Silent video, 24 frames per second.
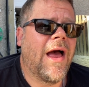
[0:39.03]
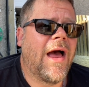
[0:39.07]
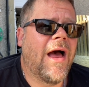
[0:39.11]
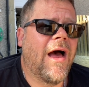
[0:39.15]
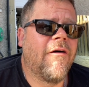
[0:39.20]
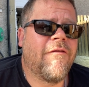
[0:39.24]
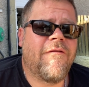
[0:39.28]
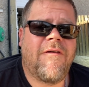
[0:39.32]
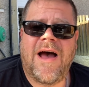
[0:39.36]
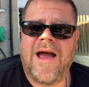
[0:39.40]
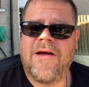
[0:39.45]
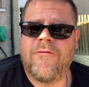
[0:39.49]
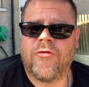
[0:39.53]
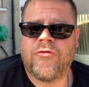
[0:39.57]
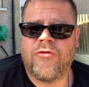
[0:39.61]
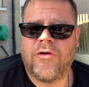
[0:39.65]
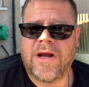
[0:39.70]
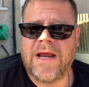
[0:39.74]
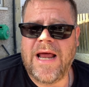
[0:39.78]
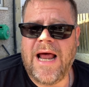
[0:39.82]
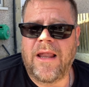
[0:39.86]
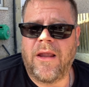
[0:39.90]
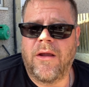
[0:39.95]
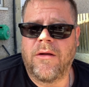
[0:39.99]
a
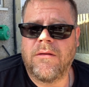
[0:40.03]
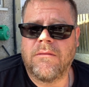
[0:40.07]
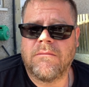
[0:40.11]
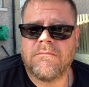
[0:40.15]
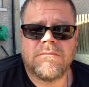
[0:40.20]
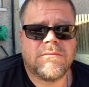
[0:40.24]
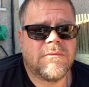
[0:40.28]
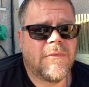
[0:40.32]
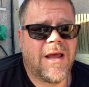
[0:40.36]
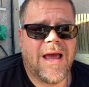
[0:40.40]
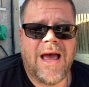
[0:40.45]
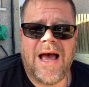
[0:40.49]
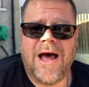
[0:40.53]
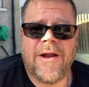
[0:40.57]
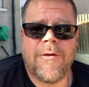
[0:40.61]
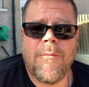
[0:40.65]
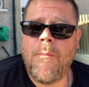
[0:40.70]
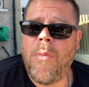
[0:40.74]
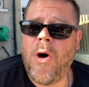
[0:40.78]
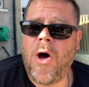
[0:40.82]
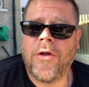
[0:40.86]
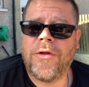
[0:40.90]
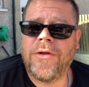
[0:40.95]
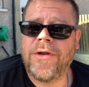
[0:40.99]
500-gallon garden
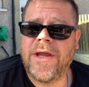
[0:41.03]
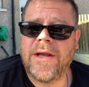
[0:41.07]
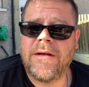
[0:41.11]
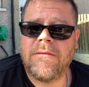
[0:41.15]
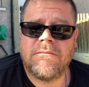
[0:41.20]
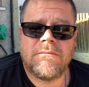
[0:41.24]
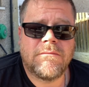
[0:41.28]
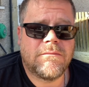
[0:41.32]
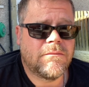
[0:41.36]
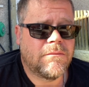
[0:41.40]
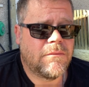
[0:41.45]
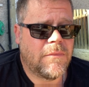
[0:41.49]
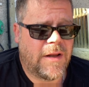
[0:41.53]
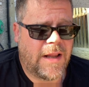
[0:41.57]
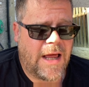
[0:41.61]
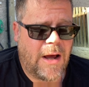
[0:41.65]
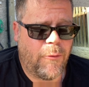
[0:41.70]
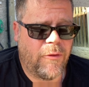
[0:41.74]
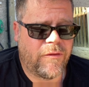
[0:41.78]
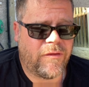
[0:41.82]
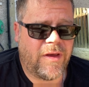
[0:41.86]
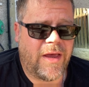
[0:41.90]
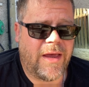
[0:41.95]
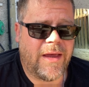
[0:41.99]
pond in. That
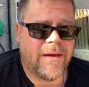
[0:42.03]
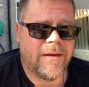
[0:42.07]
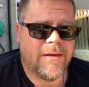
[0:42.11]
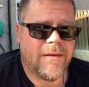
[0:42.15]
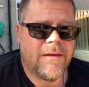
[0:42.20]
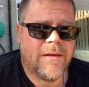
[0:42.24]
was it.